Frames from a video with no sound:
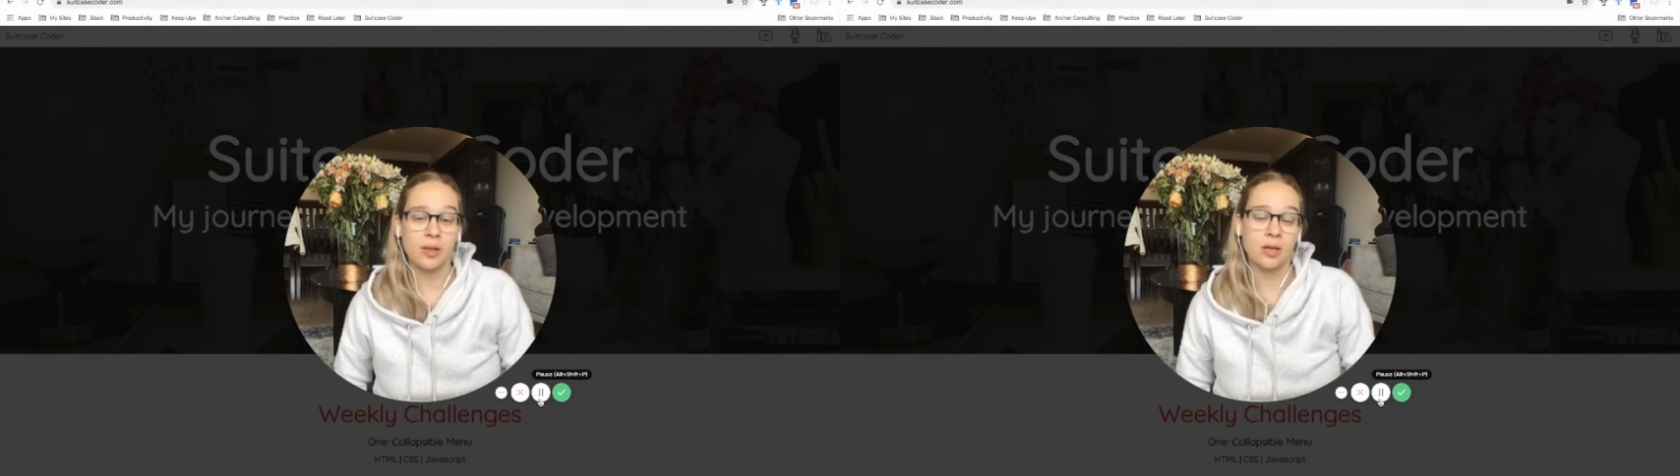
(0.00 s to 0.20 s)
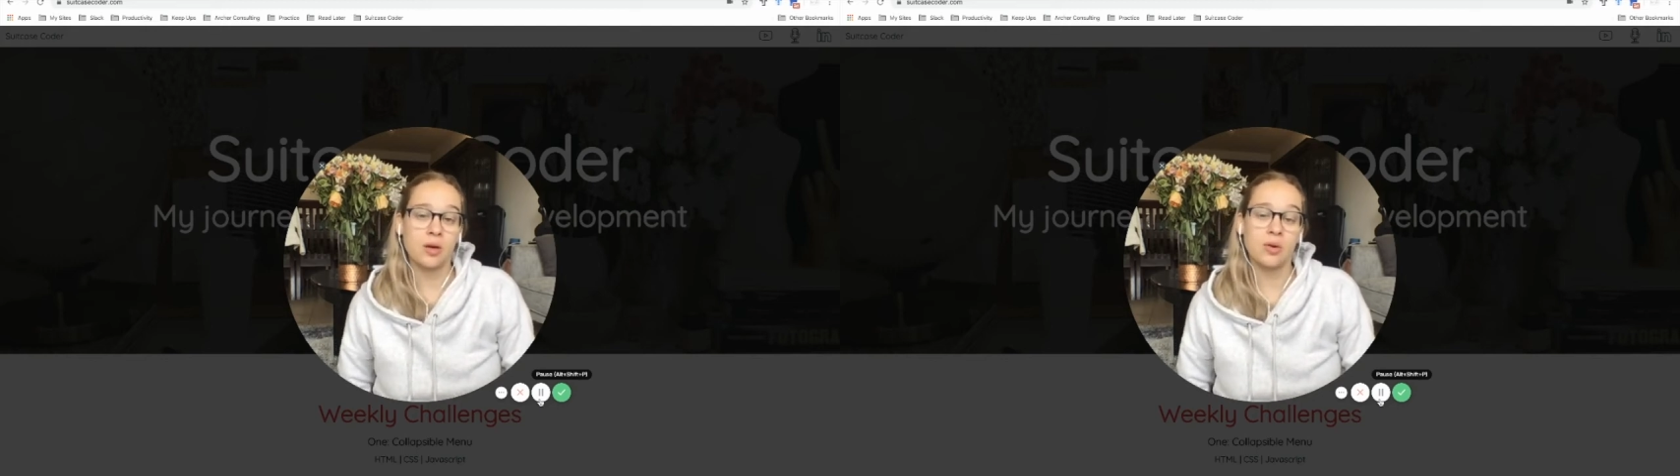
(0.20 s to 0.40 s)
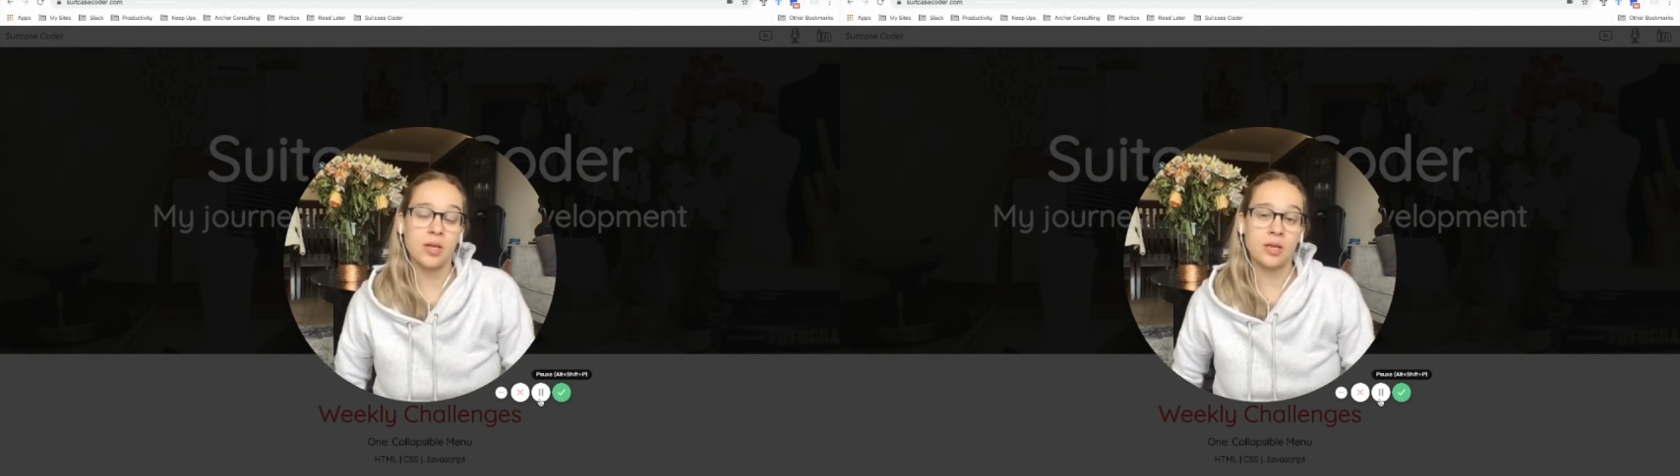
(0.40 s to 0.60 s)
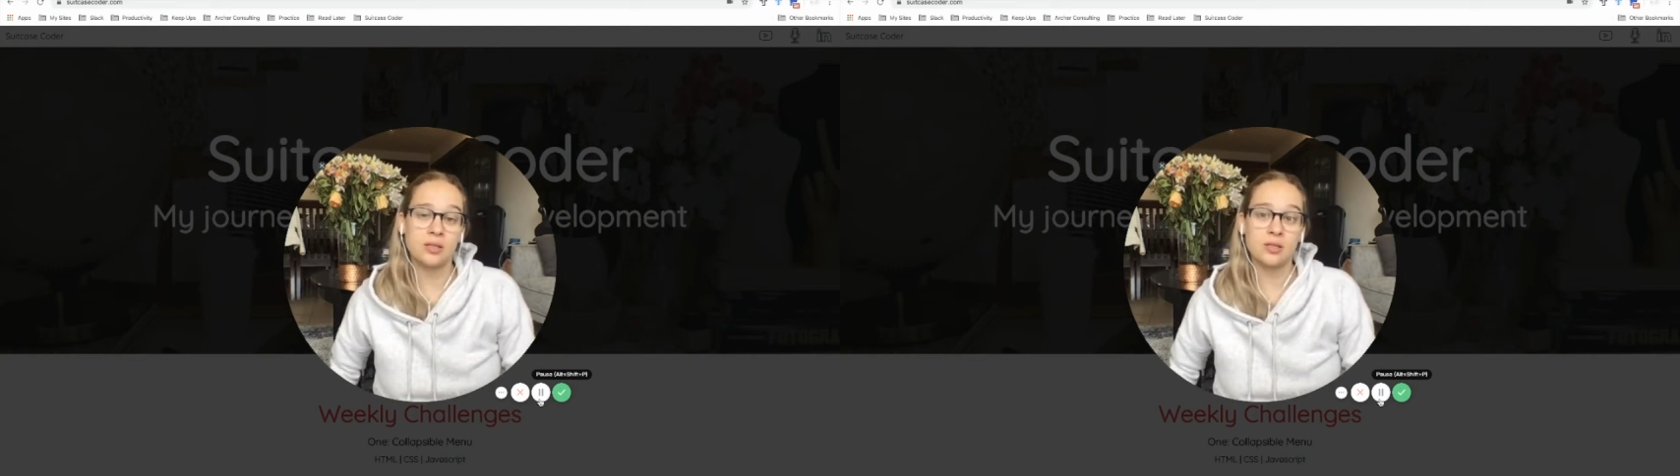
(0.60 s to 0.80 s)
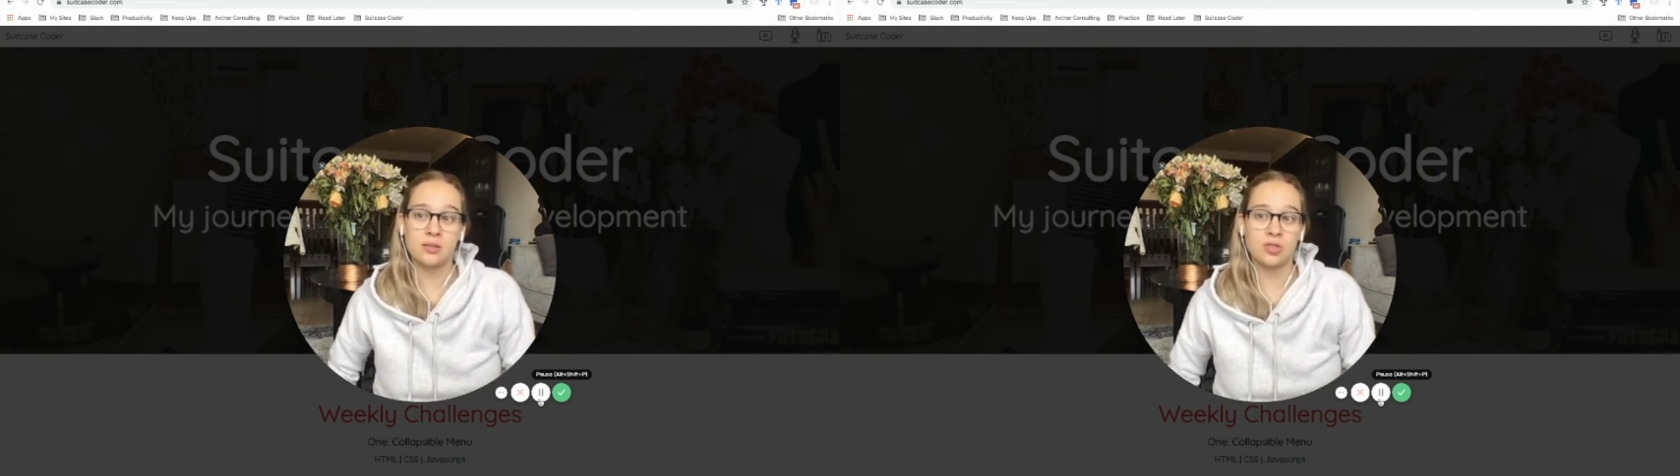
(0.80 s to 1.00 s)
Like coding
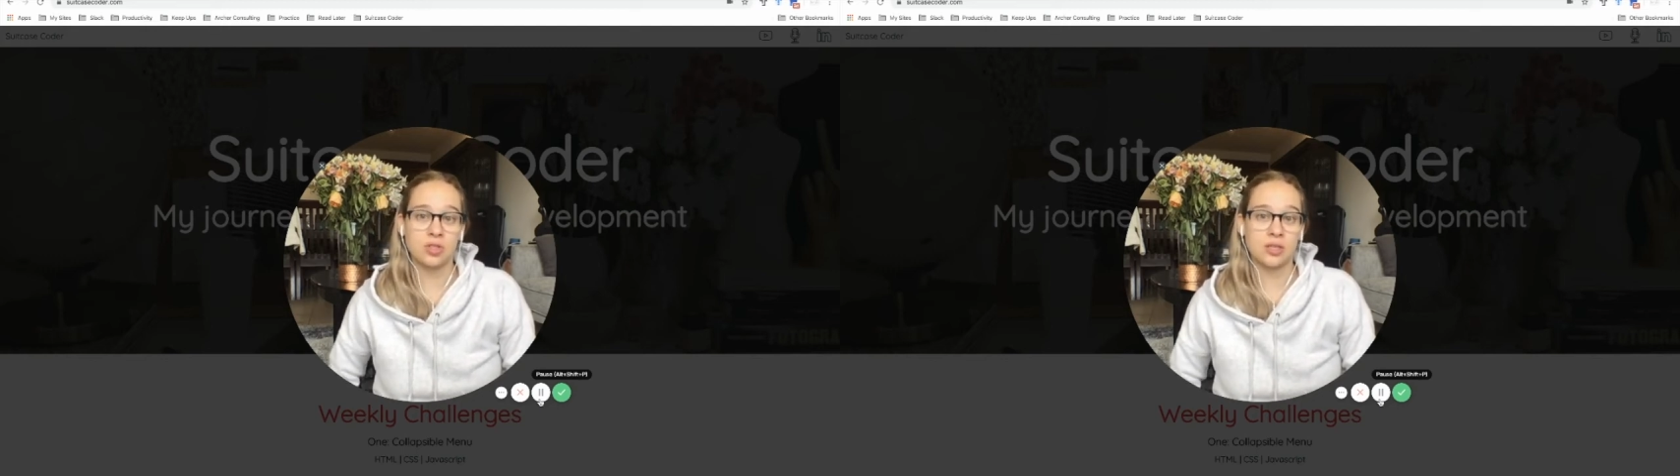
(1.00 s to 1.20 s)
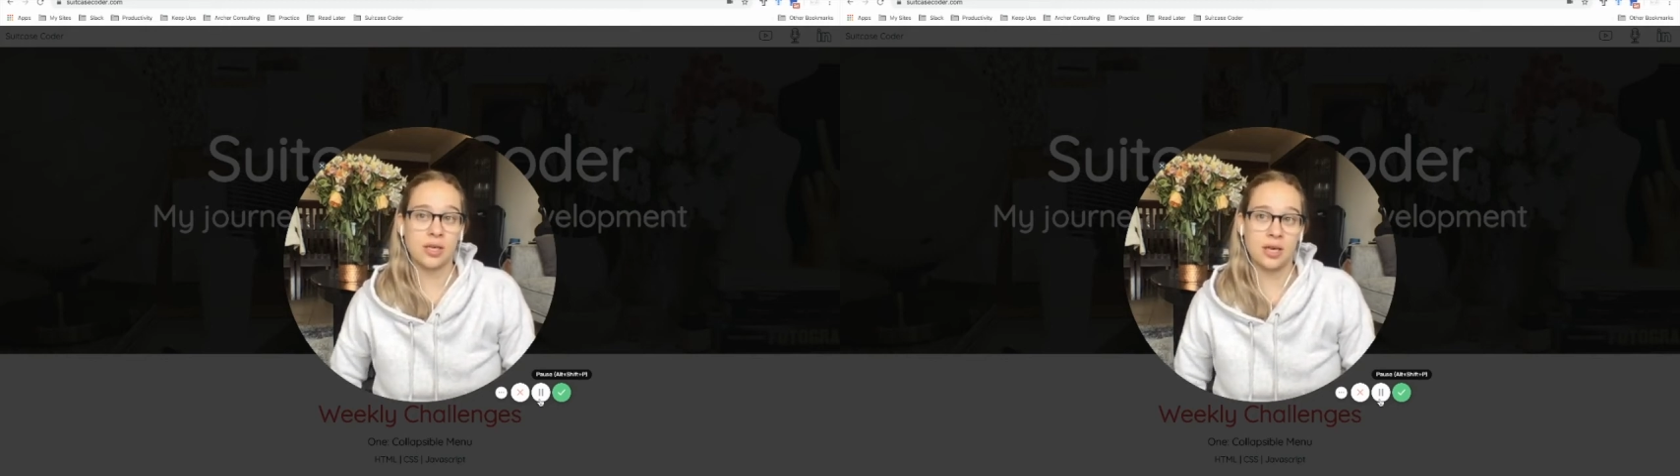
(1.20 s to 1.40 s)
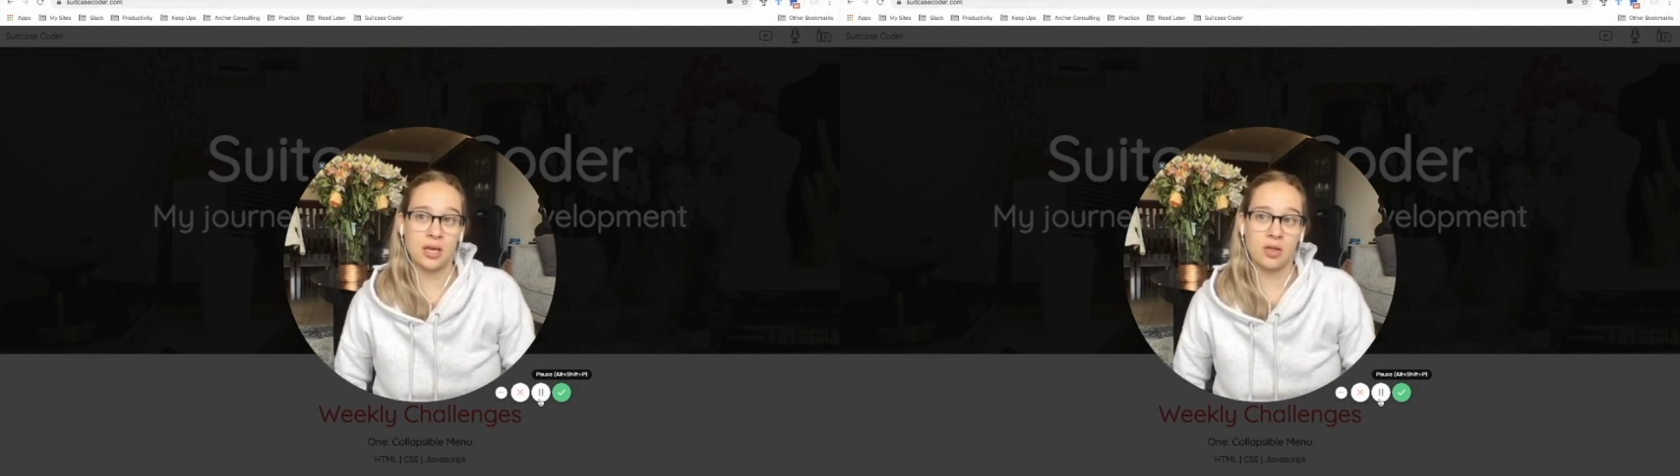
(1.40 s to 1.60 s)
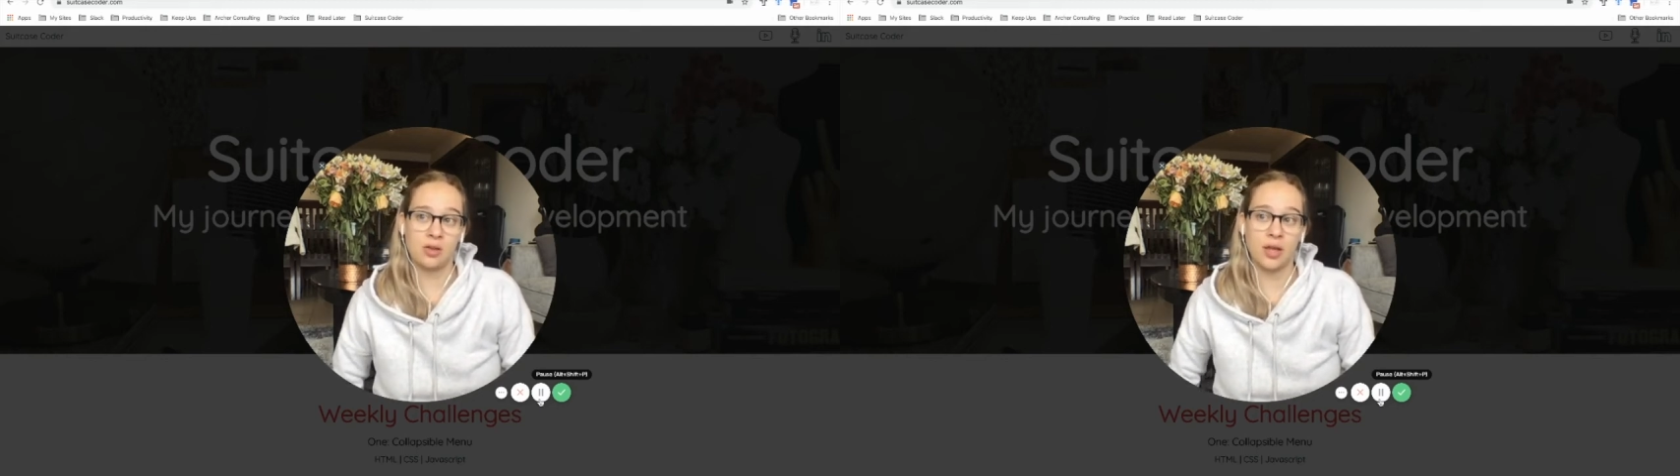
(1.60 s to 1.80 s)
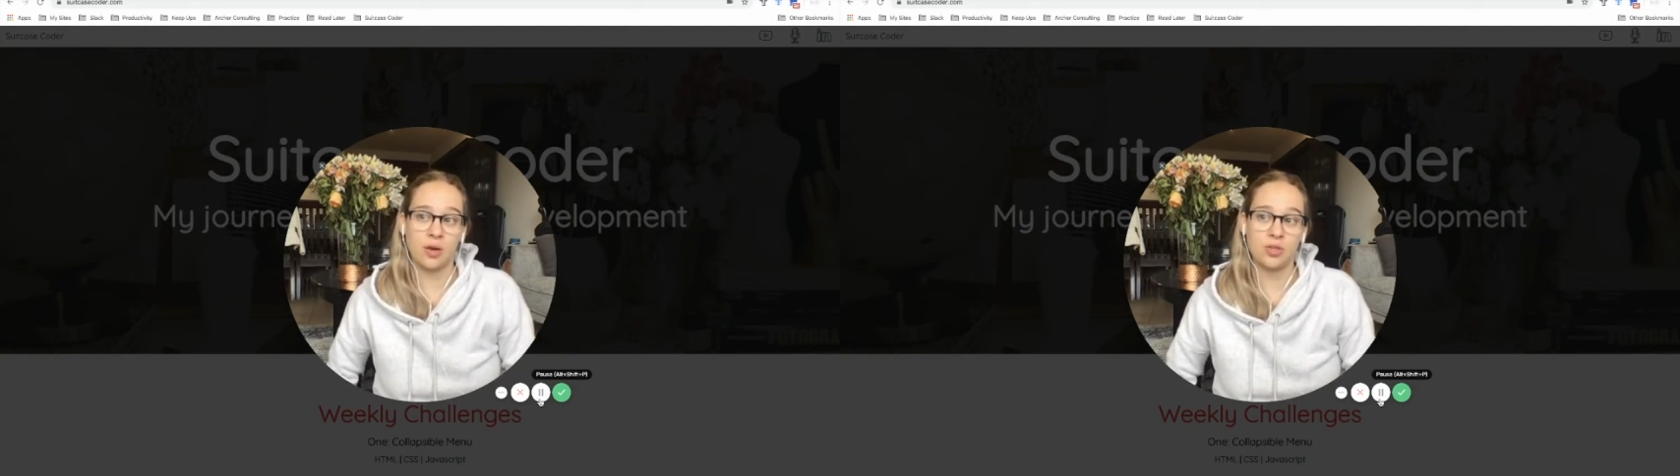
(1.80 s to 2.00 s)
is just like any other
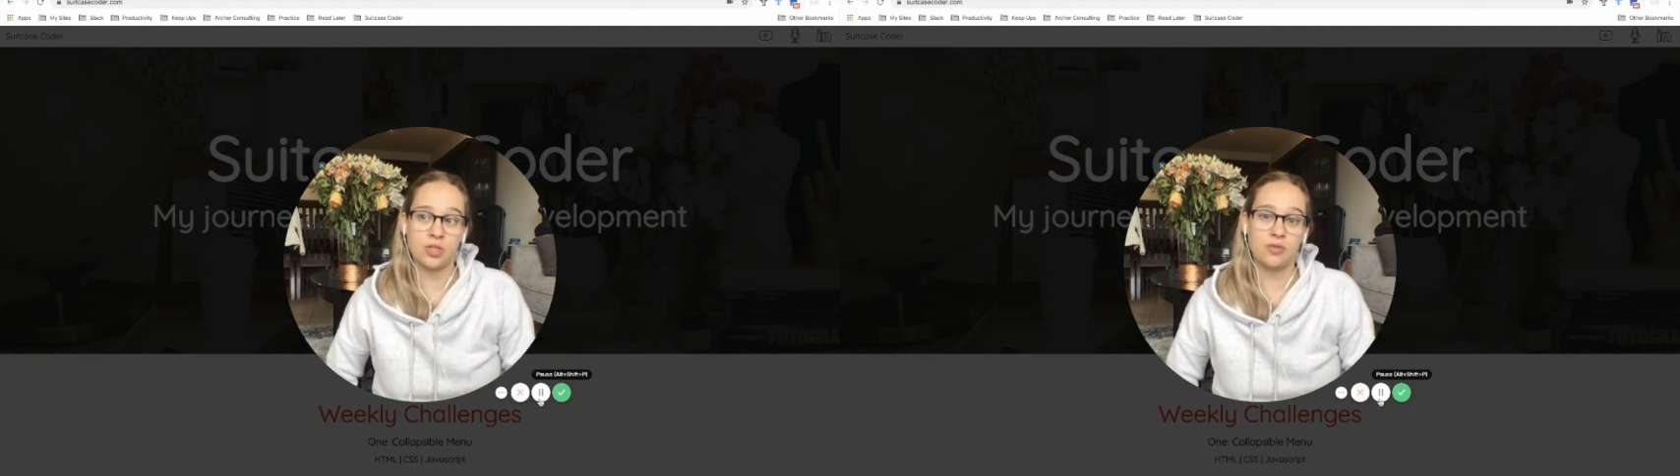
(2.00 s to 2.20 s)
language. If